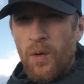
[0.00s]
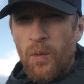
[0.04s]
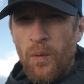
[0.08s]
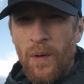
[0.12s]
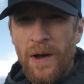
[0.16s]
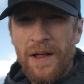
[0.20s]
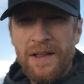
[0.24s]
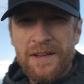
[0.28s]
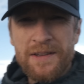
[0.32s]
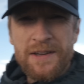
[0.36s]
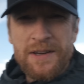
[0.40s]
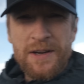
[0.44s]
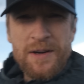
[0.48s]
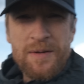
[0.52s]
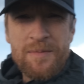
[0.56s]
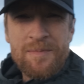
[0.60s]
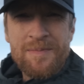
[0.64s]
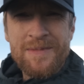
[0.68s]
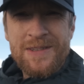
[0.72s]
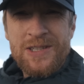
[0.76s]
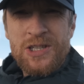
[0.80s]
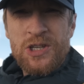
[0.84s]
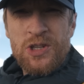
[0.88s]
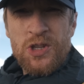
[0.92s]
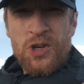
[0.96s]

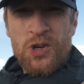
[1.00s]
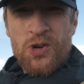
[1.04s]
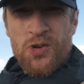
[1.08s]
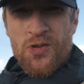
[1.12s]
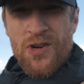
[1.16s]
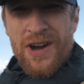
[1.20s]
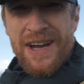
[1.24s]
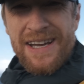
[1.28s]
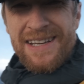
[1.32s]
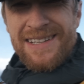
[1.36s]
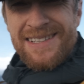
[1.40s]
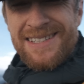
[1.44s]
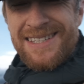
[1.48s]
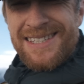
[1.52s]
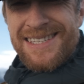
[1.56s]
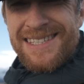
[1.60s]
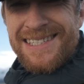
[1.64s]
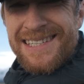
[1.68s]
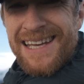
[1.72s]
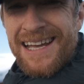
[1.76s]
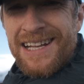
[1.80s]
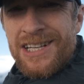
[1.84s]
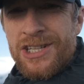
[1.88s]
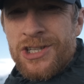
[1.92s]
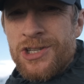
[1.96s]
Welcome to the Great
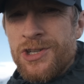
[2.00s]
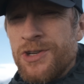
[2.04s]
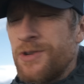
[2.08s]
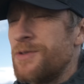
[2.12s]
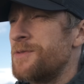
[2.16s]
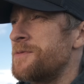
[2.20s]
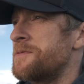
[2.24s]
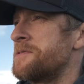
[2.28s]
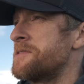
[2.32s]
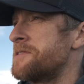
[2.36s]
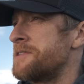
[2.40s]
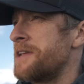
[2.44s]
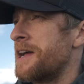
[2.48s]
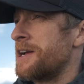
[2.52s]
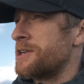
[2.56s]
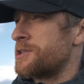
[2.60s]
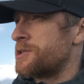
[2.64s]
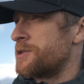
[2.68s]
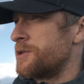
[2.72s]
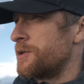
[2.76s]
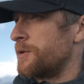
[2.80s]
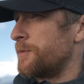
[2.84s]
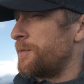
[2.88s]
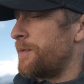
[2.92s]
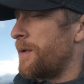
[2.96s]
Sand Dunes
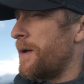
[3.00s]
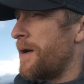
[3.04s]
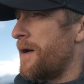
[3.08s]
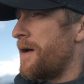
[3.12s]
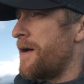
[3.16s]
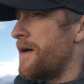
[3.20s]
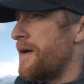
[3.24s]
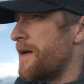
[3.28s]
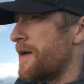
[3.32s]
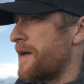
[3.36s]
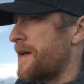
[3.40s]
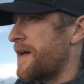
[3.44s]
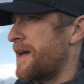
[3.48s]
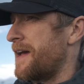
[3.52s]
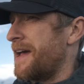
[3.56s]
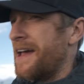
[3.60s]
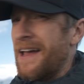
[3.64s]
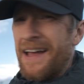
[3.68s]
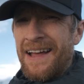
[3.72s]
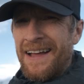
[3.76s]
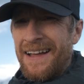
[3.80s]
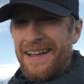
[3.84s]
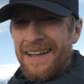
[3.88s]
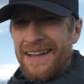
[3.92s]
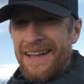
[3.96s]
National Park
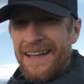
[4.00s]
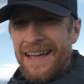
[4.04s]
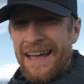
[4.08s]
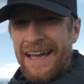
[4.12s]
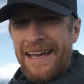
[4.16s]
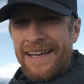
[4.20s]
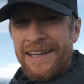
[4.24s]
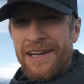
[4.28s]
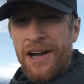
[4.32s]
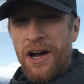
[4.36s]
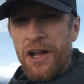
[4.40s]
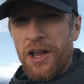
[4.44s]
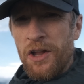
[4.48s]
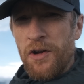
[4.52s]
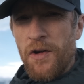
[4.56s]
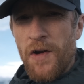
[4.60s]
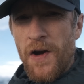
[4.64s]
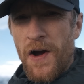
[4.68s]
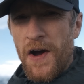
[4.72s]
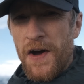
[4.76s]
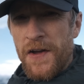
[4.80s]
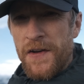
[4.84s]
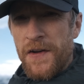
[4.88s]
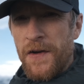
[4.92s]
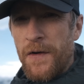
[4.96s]
in
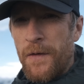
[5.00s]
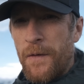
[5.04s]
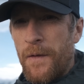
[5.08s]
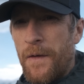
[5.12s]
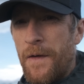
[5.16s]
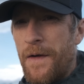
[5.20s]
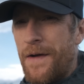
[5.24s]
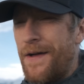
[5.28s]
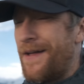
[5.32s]
Colorado.